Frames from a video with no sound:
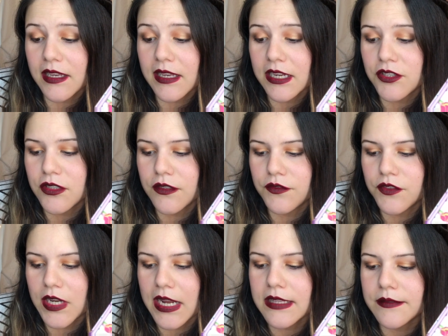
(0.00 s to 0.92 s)
collection of
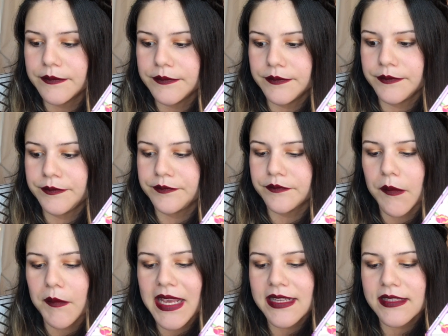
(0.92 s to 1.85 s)
shades
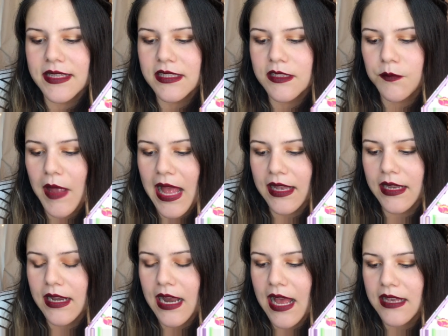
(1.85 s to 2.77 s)
makes this
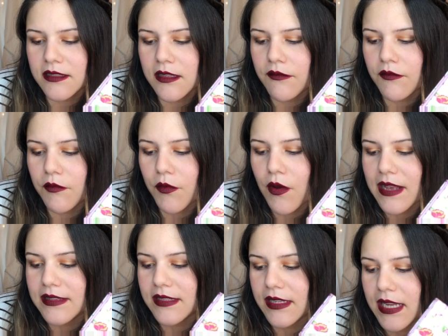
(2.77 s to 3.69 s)
palette as lovable
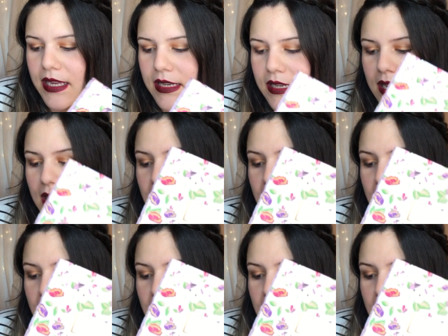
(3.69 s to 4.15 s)
as a kitten.